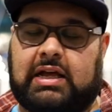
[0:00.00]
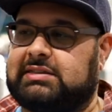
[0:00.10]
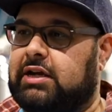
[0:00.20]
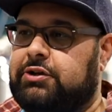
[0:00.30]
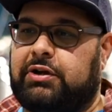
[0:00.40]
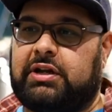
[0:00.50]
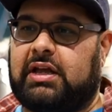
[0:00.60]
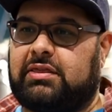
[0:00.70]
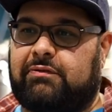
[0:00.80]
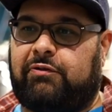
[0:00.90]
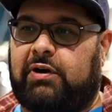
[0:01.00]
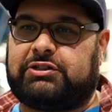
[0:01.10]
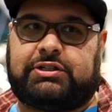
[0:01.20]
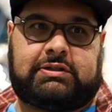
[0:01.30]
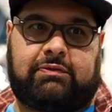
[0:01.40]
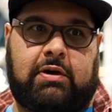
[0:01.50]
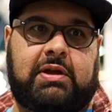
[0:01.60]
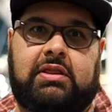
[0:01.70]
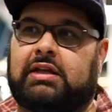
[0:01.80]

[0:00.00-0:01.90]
That's how you're going to get the freshness from it.